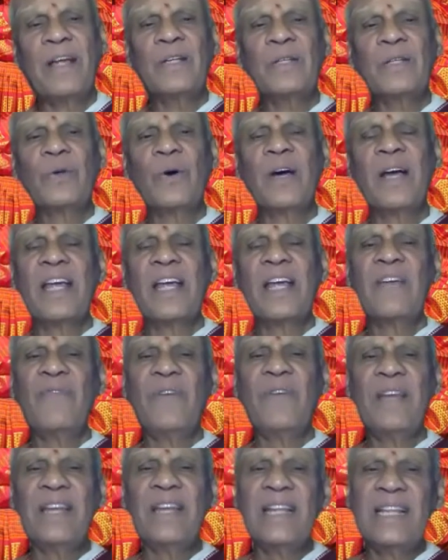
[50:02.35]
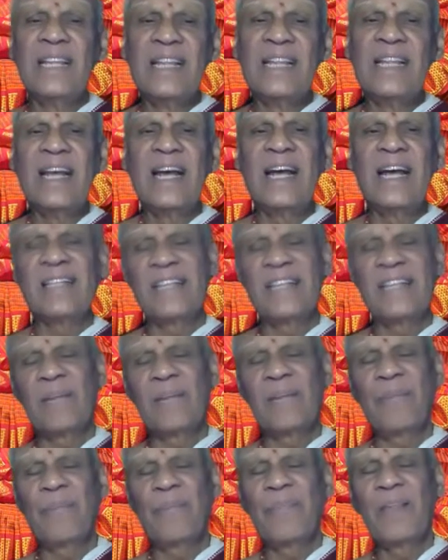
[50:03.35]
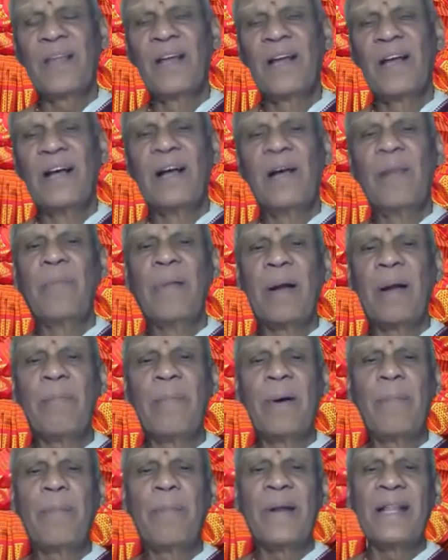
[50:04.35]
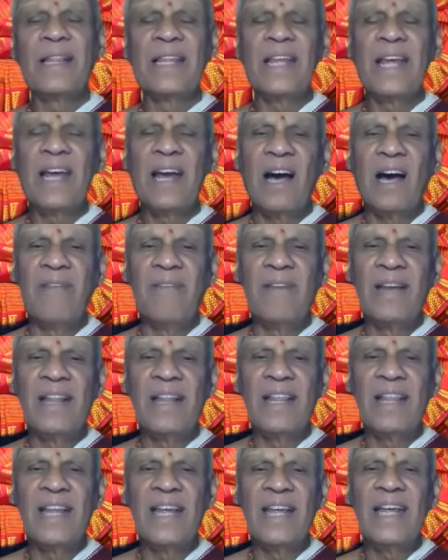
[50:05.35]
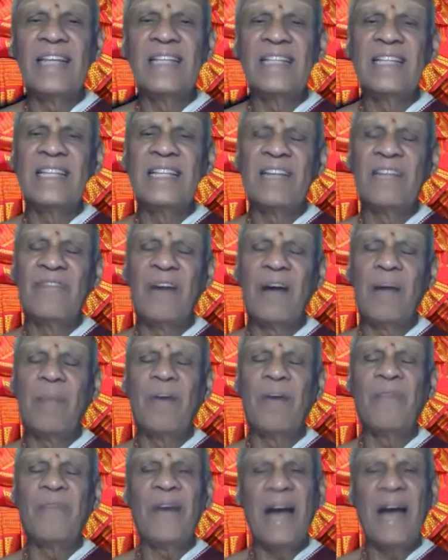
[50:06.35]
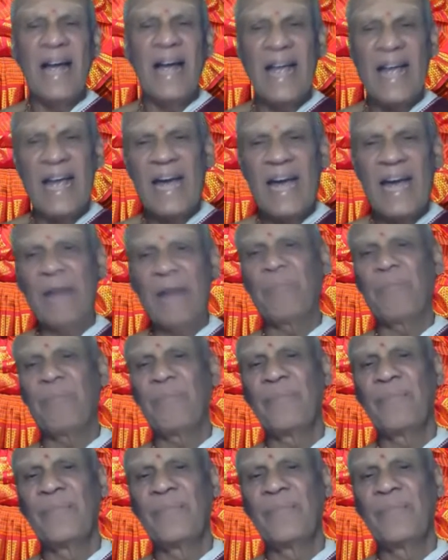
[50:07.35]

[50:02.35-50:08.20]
So if in Nididhyasanam, Brahma Pratyaya Avarti is in the form of I am.